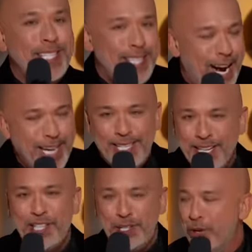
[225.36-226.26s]

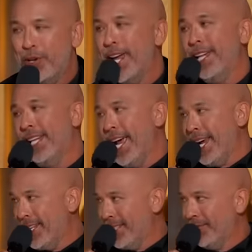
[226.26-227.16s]
scientists do get
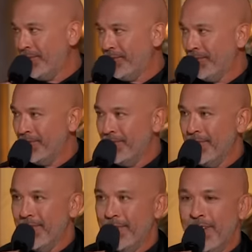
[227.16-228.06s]
laid,
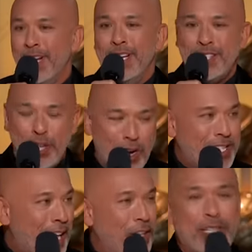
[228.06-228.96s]
as long
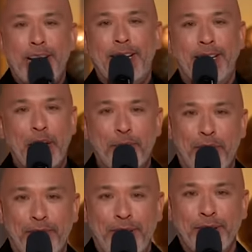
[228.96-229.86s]
as they look like Cillian
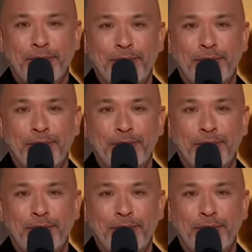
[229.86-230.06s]
Murphy.